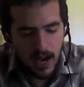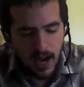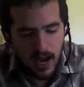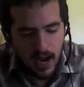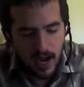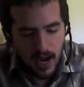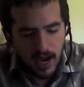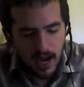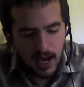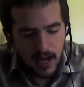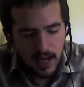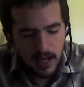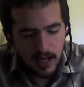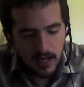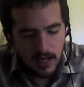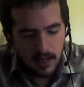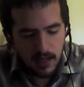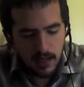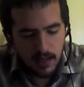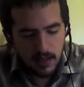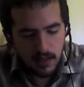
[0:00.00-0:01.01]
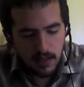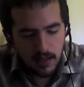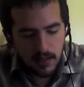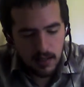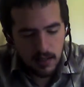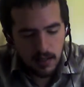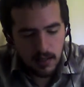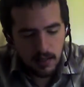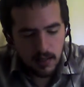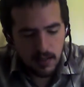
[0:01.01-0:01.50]

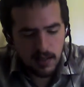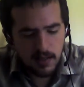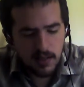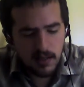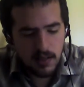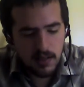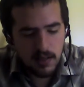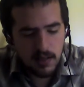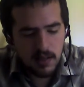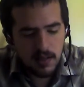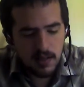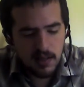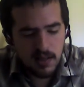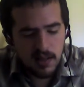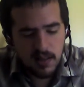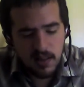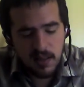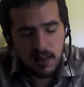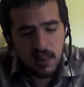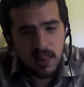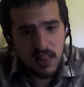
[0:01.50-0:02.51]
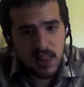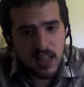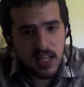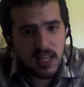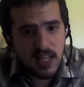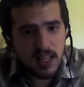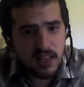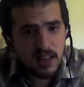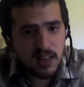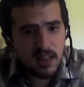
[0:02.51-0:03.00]
I
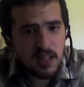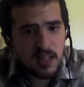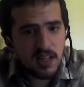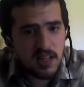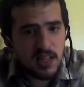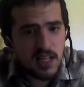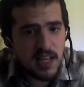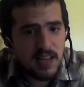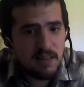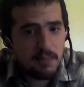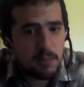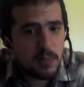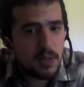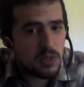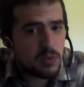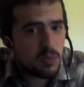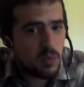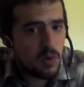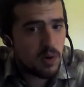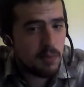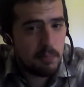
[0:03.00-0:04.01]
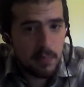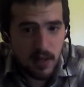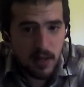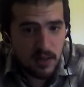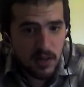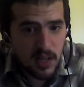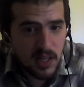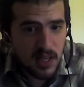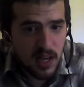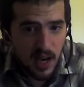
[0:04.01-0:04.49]
think that the Hebrews were
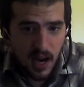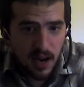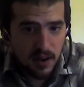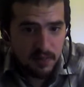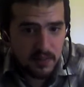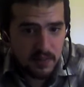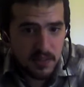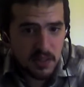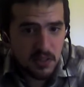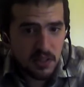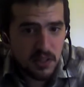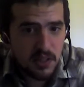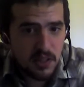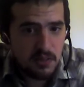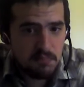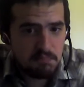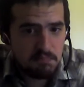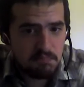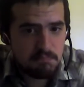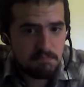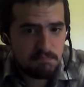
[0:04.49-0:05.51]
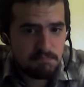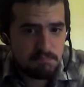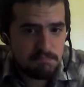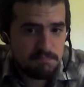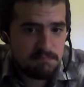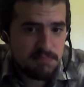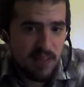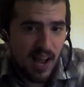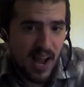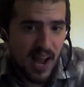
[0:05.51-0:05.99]
building, obviously.
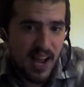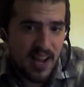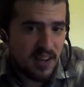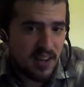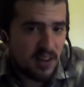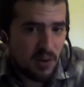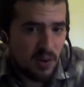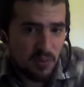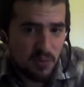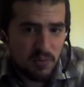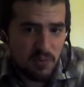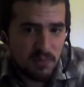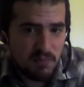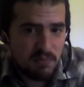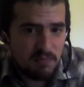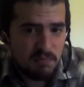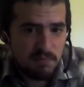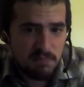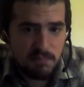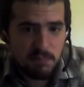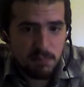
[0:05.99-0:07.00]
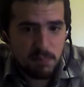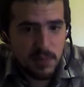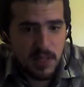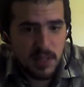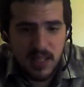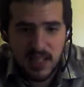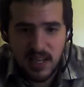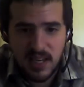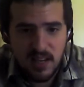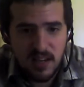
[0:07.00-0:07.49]
I don't
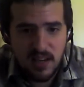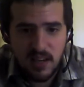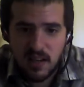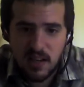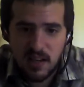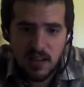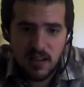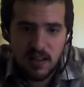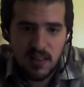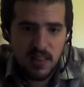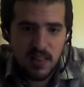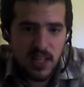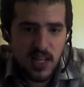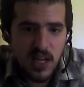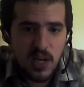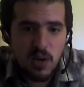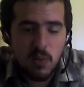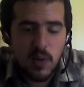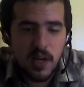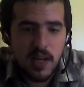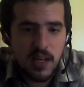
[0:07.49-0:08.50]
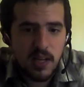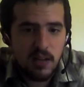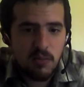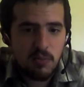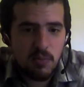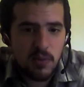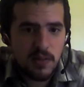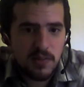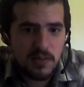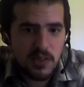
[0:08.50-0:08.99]
particularly think we
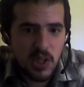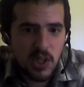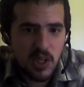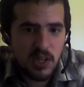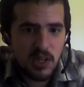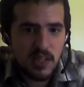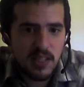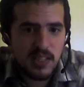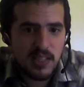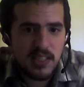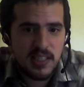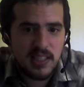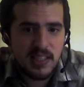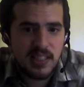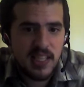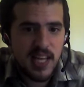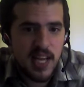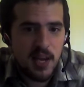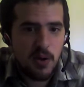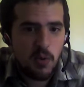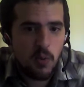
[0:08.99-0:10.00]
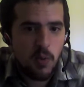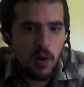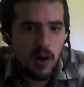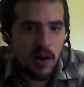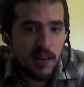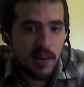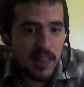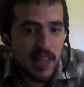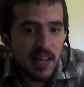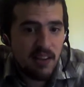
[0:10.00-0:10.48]
can with certainty say
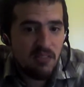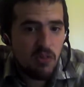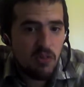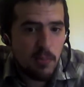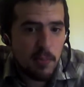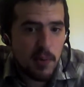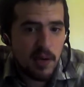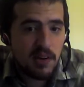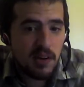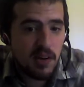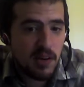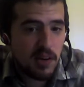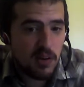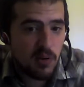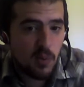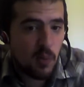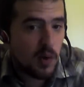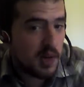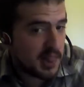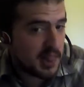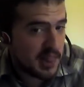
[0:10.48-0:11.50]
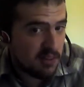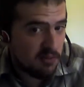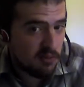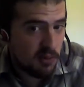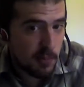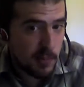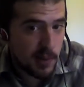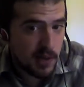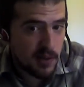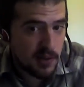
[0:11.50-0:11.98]
where they were building or what they
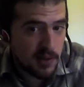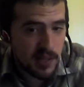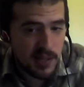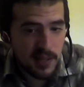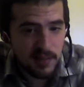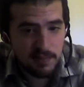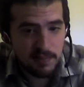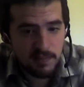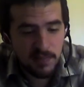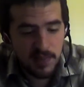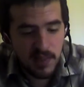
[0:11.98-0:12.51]
were building.